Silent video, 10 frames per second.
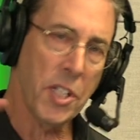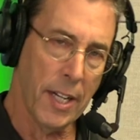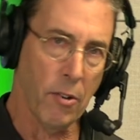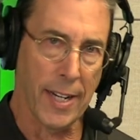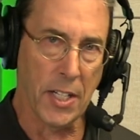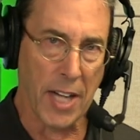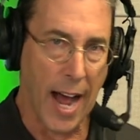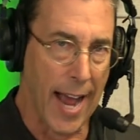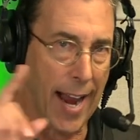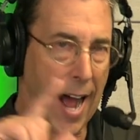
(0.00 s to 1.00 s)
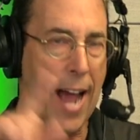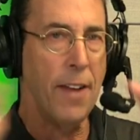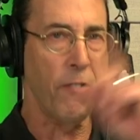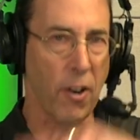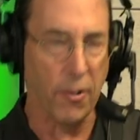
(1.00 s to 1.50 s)
Series I,
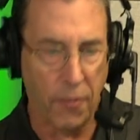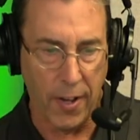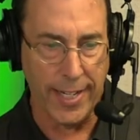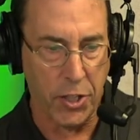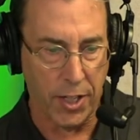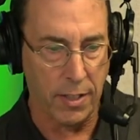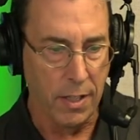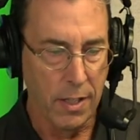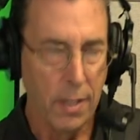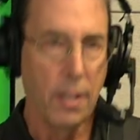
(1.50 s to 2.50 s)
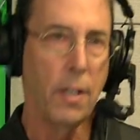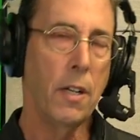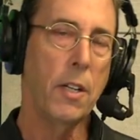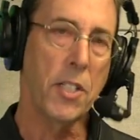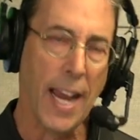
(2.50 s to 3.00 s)
I for inflation,
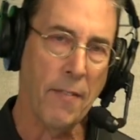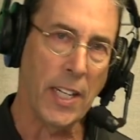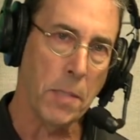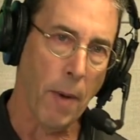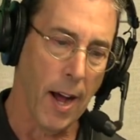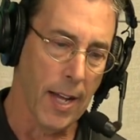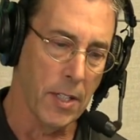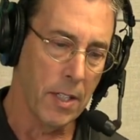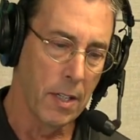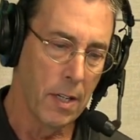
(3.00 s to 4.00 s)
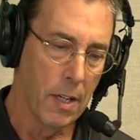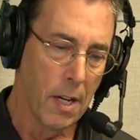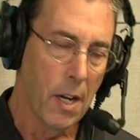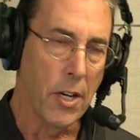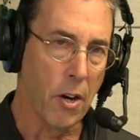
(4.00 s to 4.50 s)
savings bonds,
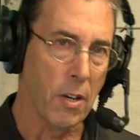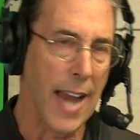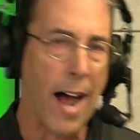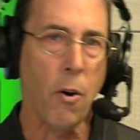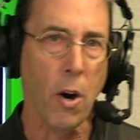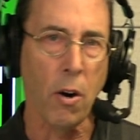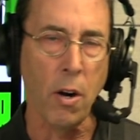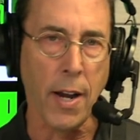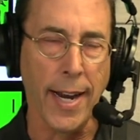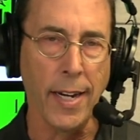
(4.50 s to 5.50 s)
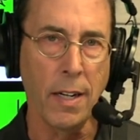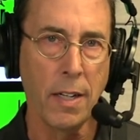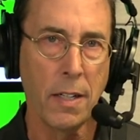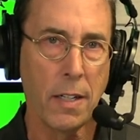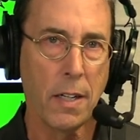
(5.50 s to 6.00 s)
you're now earning
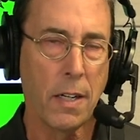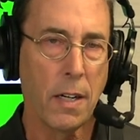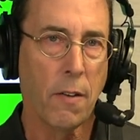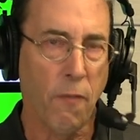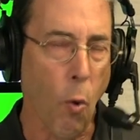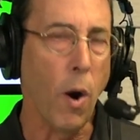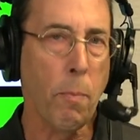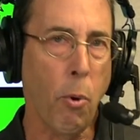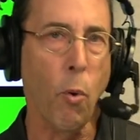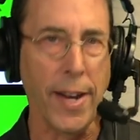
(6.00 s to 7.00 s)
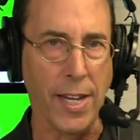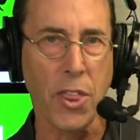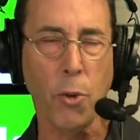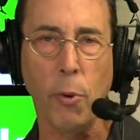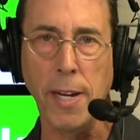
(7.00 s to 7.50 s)

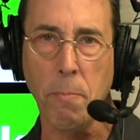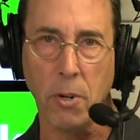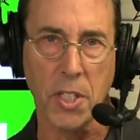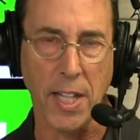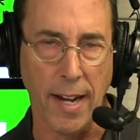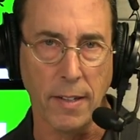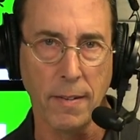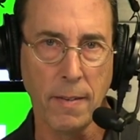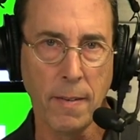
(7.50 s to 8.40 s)
4.3%.